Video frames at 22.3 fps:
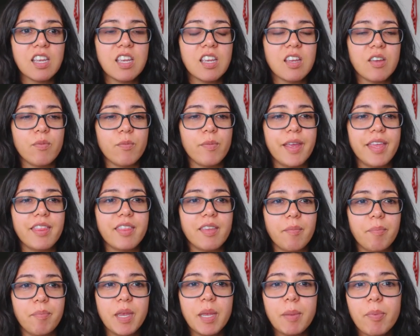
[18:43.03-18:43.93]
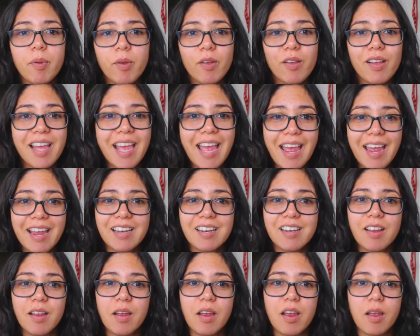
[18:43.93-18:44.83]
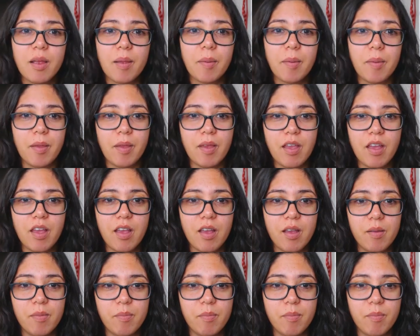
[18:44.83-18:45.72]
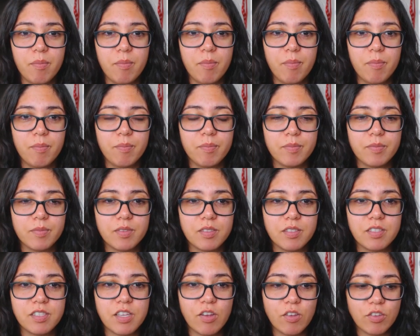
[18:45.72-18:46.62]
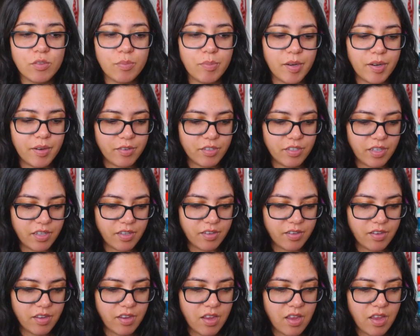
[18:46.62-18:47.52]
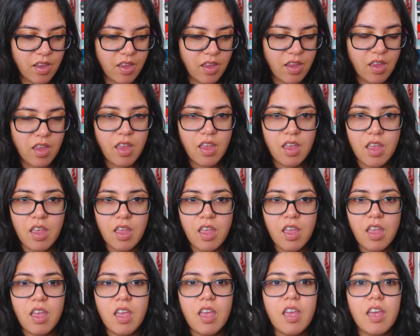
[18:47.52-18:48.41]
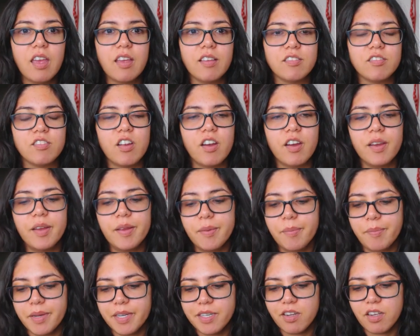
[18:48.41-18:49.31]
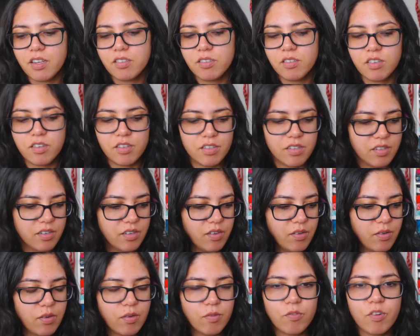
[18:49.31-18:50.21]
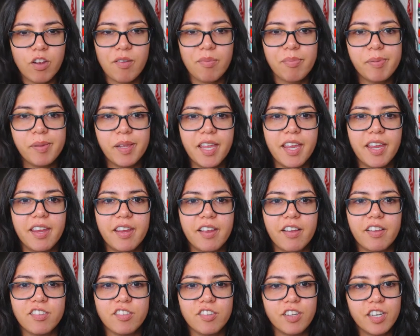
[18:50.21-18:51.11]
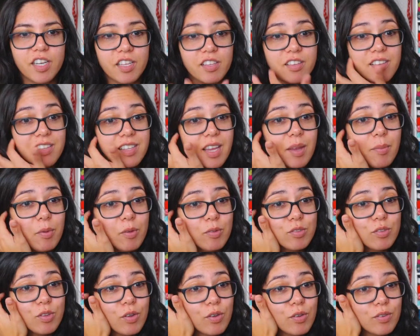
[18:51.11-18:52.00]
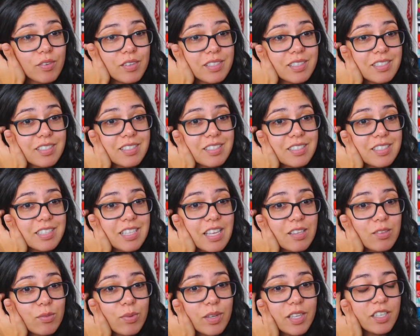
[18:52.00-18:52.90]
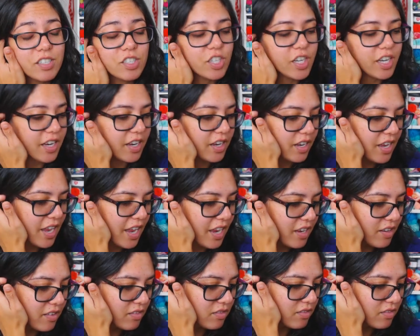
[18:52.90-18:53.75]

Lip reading: with people and salesperson. Sorry, my dogs are rough playing underneath the table, so that's why they're shaking. Hey!